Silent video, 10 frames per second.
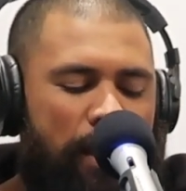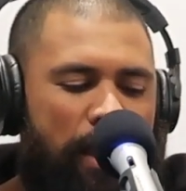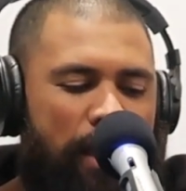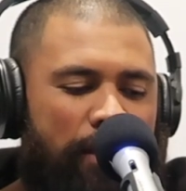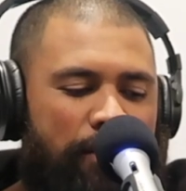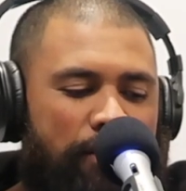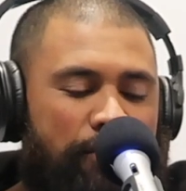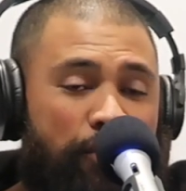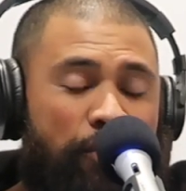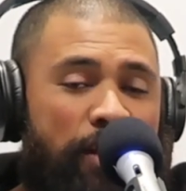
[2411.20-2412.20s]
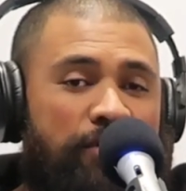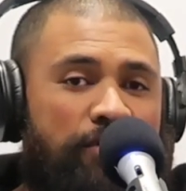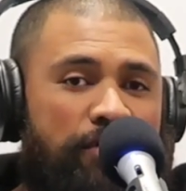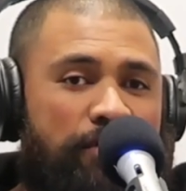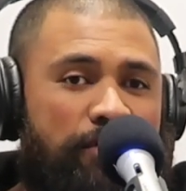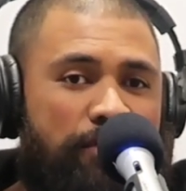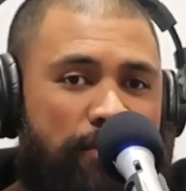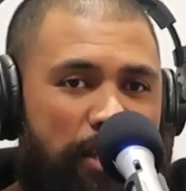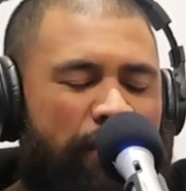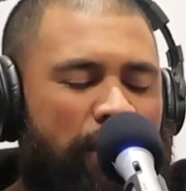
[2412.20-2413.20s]
And so that's
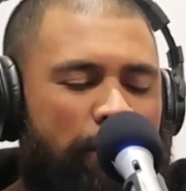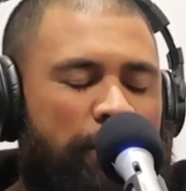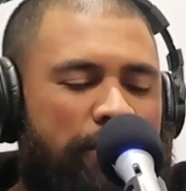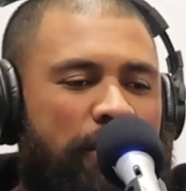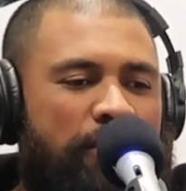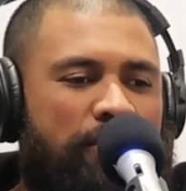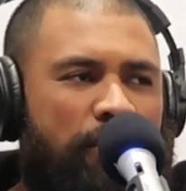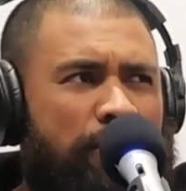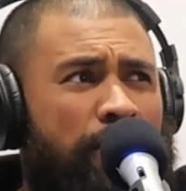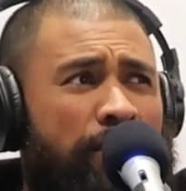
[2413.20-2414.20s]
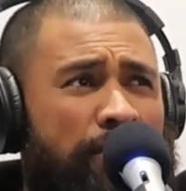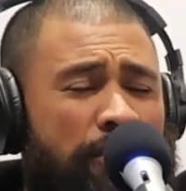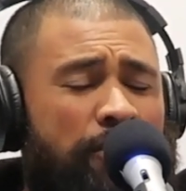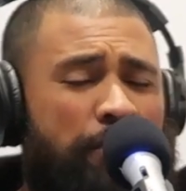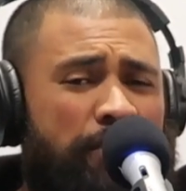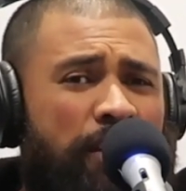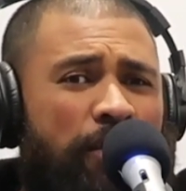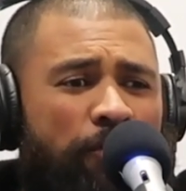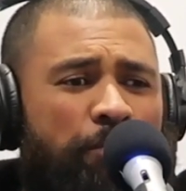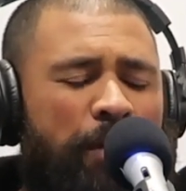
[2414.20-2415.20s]
70% or
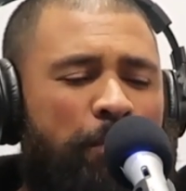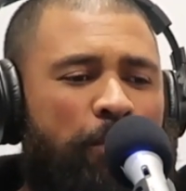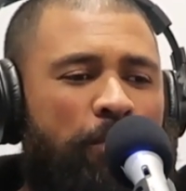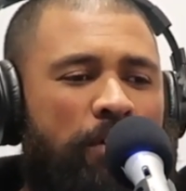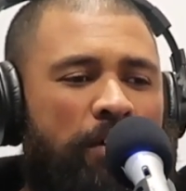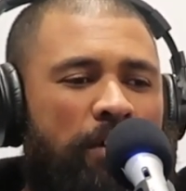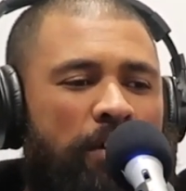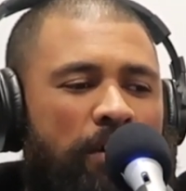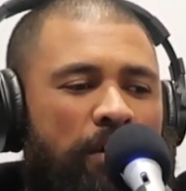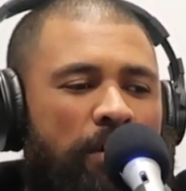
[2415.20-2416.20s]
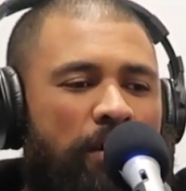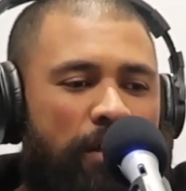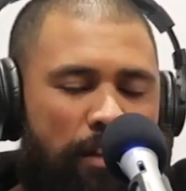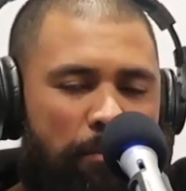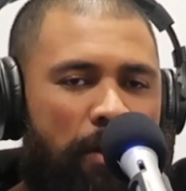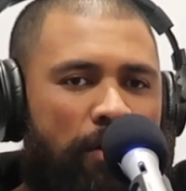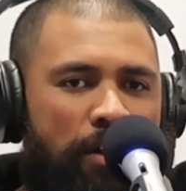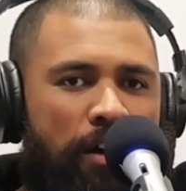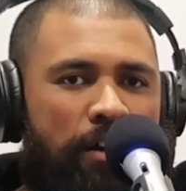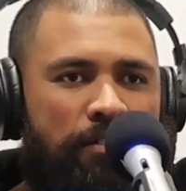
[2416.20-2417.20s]
76% of people in
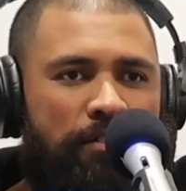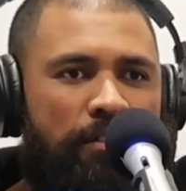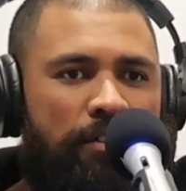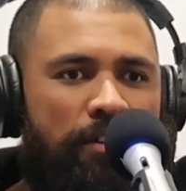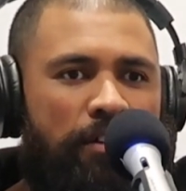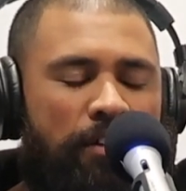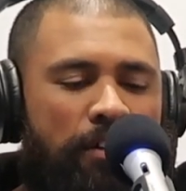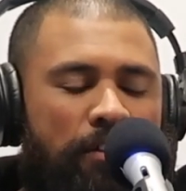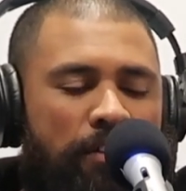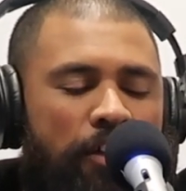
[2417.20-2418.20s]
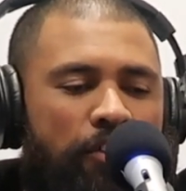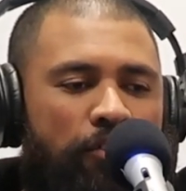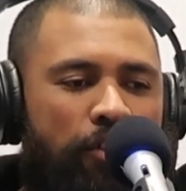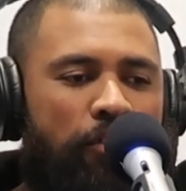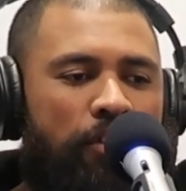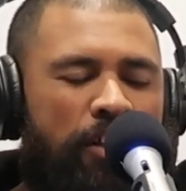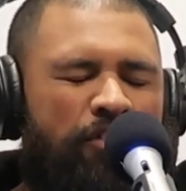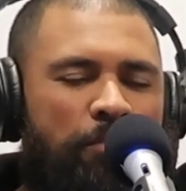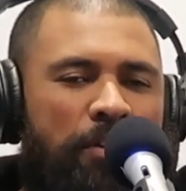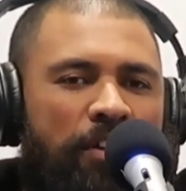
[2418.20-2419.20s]
America that you don't
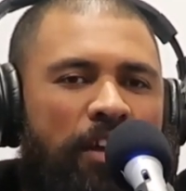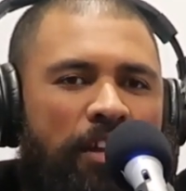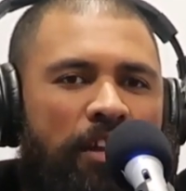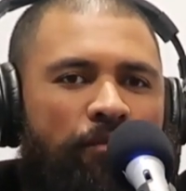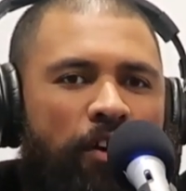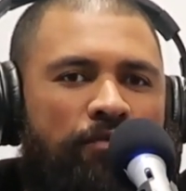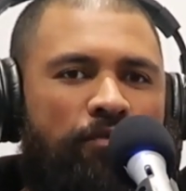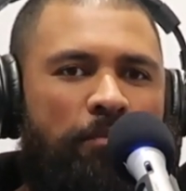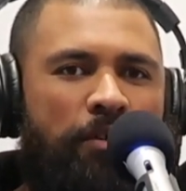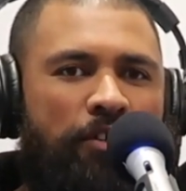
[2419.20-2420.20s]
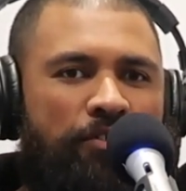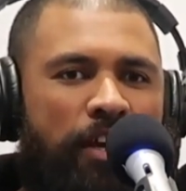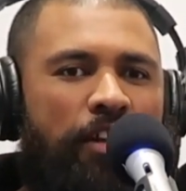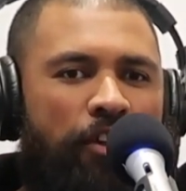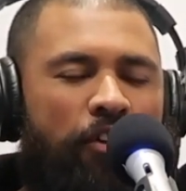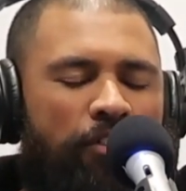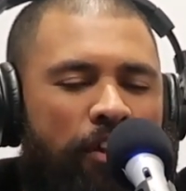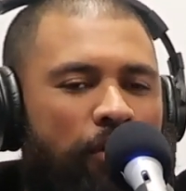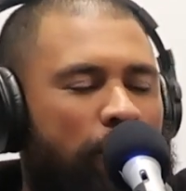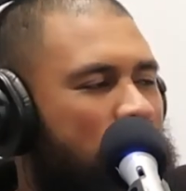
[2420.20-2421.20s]
need to be taking advice from, because they don't
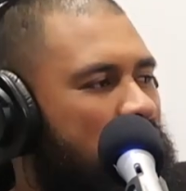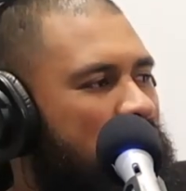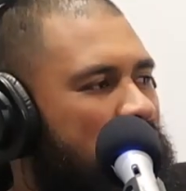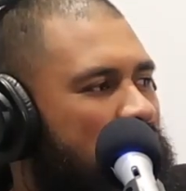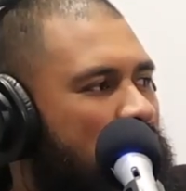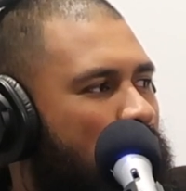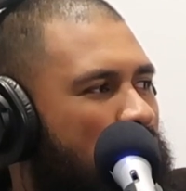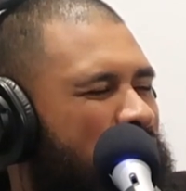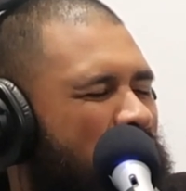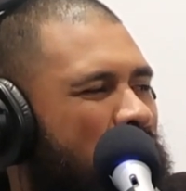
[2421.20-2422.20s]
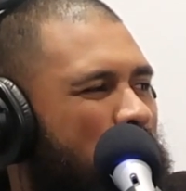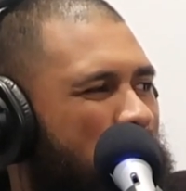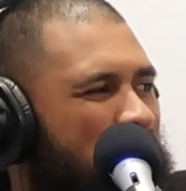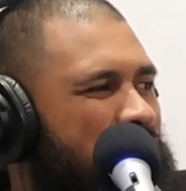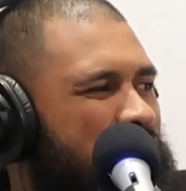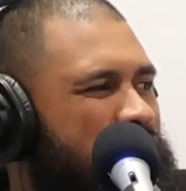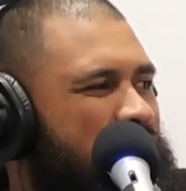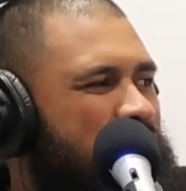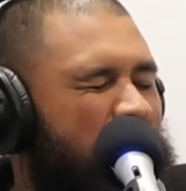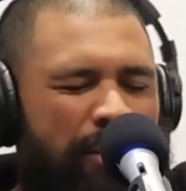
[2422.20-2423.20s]
know what
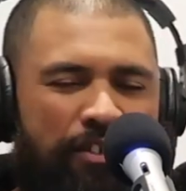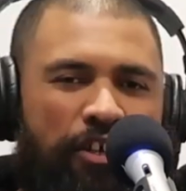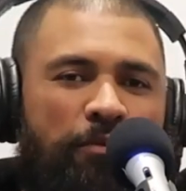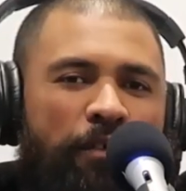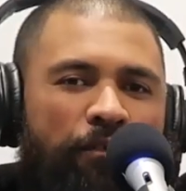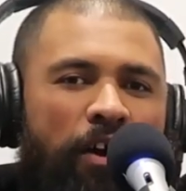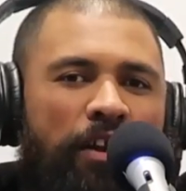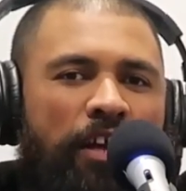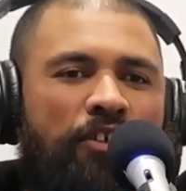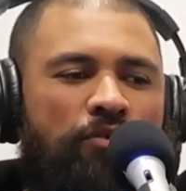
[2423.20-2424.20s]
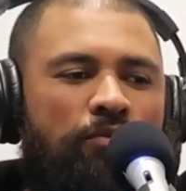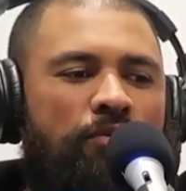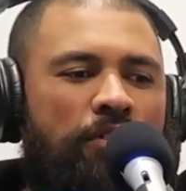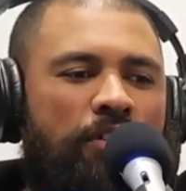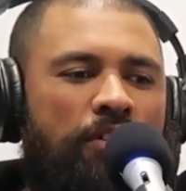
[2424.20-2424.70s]
abundance in terms of financial